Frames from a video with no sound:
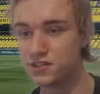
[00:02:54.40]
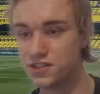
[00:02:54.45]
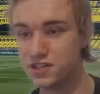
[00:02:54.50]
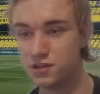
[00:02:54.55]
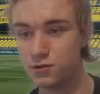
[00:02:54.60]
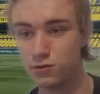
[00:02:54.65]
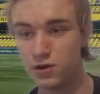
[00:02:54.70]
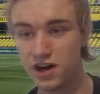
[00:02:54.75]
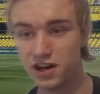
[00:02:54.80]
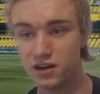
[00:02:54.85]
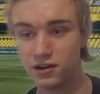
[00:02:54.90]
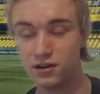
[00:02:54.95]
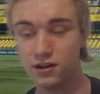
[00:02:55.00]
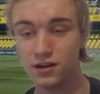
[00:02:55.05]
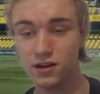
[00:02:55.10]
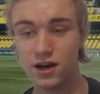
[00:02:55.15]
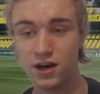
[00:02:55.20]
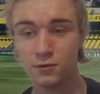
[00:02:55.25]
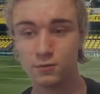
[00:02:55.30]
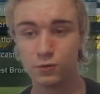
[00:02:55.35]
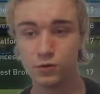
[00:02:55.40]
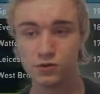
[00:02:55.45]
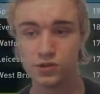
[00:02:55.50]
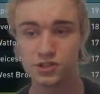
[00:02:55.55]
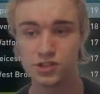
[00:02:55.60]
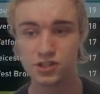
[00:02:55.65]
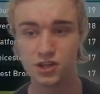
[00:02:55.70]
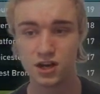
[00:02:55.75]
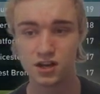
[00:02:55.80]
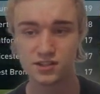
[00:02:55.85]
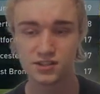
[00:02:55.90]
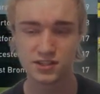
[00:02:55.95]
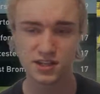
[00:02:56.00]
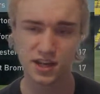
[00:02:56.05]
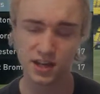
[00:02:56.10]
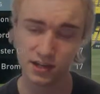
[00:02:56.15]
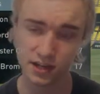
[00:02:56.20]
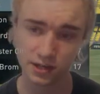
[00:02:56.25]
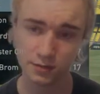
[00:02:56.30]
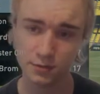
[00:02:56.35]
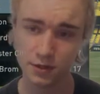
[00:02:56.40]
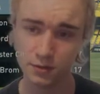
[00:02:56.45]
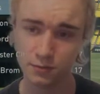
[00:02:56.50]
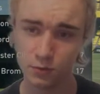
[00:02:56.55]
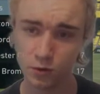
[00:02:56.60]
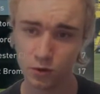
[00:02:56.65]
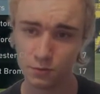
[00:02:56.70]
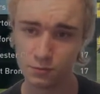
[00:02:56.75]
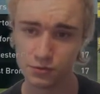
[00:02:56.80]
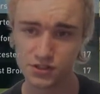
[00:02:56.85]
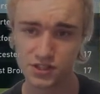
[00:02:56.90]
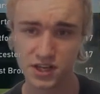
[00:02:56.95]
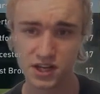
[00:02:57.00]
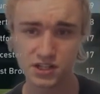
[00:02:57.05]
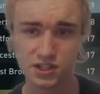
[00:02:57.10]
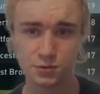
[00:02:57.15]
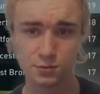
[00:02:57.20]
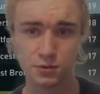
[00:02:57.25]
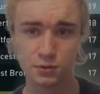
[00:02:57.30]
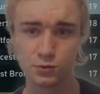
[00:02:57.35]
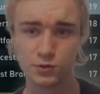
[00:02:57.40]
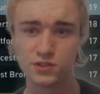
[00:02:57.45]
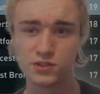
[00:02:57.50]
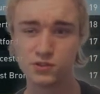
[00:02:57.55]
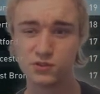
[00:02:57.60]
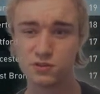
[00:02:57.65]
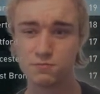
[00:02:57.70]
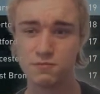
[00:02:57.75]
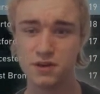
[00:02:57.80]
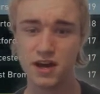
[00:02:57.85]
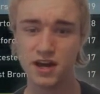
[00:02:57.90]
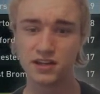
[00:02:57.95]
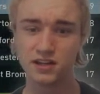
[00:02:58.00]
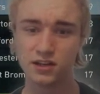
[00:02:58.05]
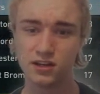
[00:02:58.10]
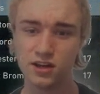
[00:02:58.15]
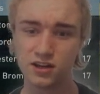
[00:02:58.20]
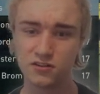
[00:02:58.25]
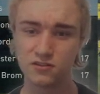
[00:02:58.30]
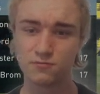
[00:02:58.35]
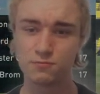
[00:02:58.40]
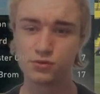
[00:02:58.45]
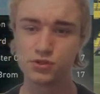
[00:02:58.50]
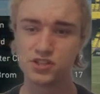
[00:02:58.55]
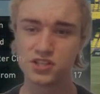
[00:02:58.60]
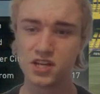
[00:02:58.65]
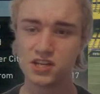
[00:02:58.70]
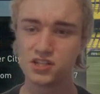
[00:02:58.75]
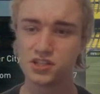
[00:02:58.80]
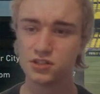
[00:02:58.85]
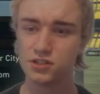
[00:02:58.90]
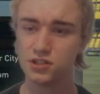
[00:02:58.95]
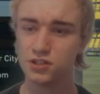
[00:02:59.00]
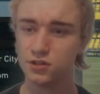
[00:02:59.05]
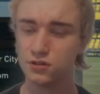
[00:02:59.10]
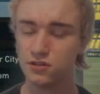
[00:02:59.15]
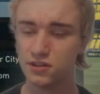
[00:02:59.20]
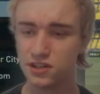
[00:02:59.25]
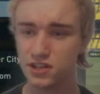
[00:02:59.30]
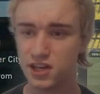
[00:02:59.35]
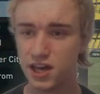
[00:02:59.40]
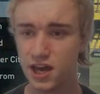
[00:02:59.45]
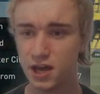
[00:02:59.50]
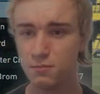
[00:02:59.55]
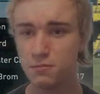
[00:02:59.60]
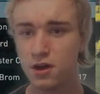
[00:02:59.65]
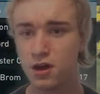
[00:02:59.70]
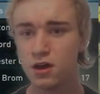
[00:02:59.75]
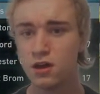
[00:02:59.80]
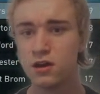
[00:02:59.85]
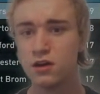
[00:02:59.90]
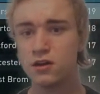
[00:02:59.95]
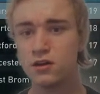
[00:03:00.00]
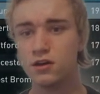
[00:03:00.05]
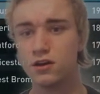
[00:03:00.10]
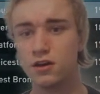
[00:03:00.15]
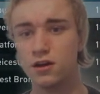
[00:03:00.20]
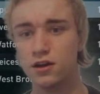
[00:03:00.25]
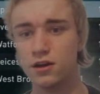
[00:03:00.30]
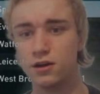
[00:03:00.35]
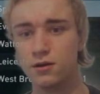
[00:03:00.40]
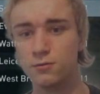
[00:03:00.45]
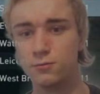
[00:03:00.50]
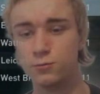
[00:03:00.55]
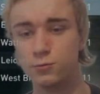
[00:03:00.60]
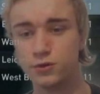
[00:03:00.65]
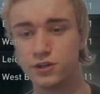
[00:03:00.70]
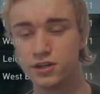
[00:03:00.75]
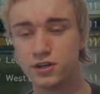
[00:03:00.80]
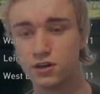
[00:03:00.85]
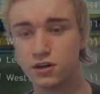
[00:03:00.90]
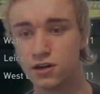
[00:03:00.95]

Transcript: can see we had a lot more shots there, a little bit more possession, but we took it back, a lot of possession during the game. We're